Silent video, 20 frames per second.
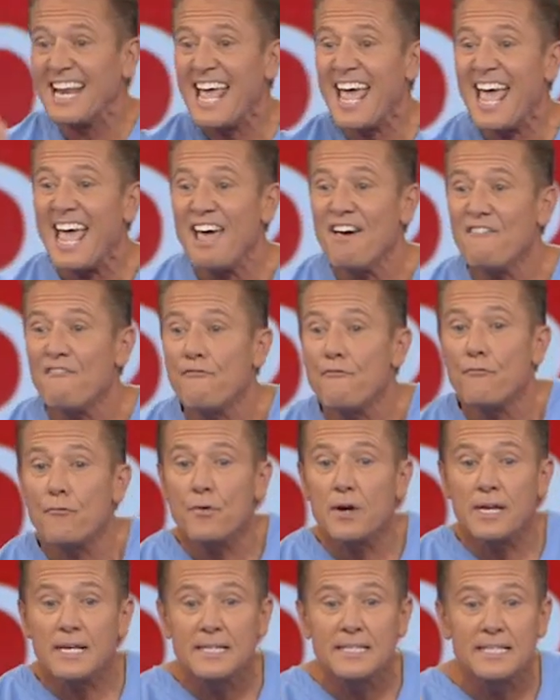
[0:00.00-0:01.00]
And
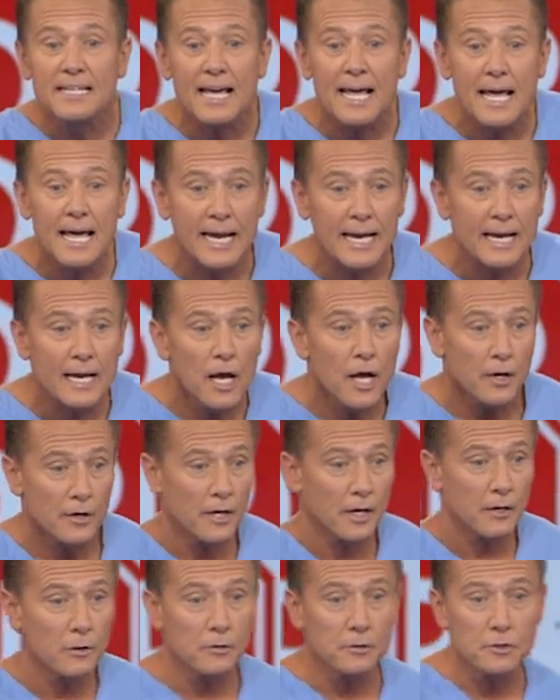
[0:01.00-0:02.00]
every day,
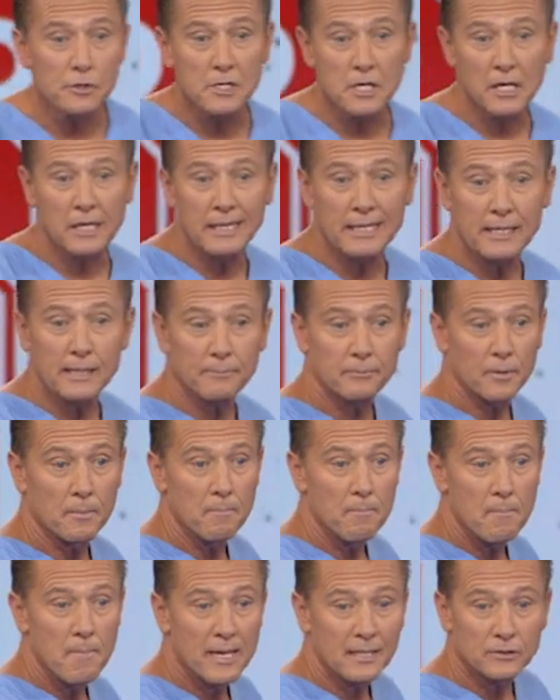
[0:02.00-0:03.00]
not only do you clean up the
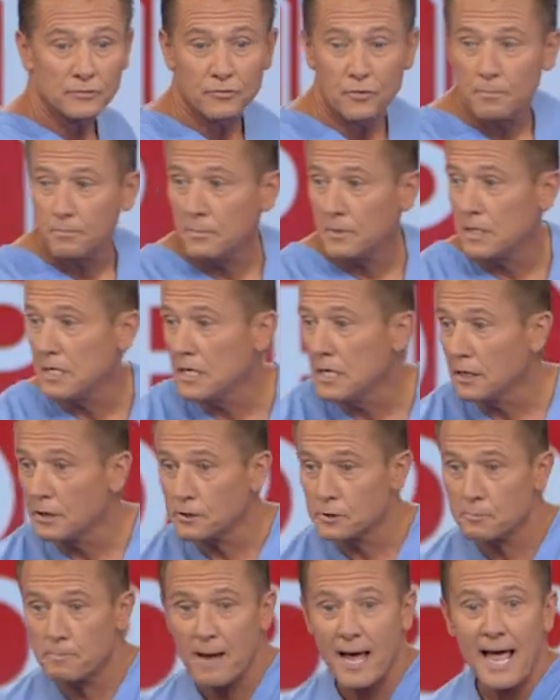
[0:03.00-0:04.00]
mess from
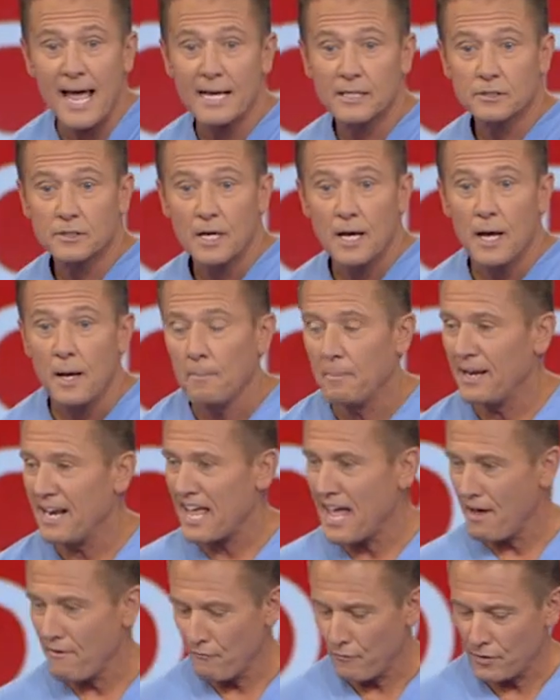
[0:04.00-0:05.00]
years past,
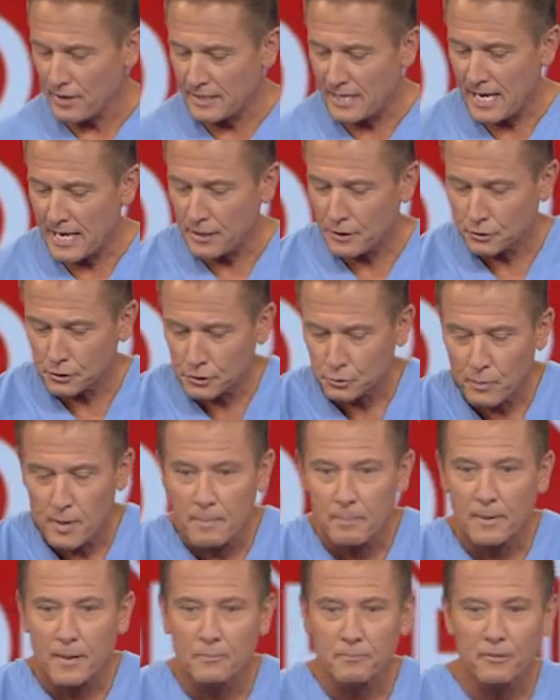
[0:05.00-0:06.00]
but every day you're
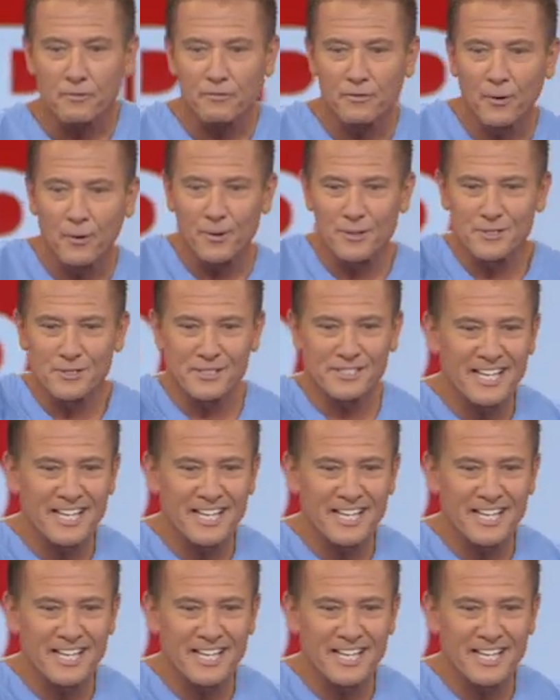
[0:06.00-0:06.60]
sweeping up the floors.